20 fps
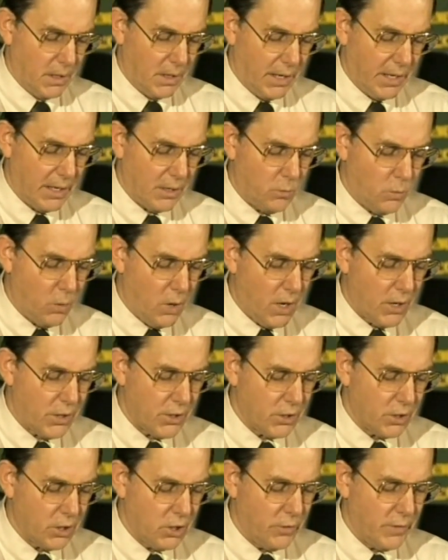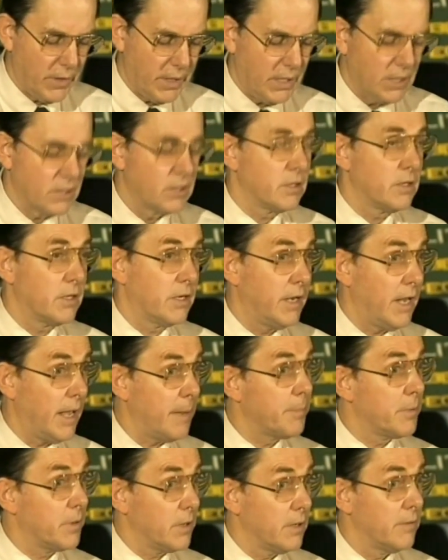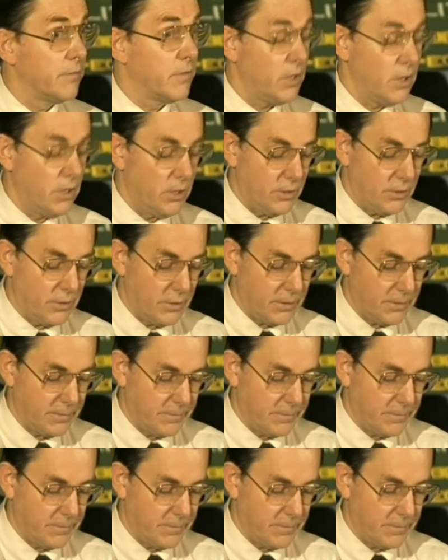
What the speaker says: like water going into the depth of the earth.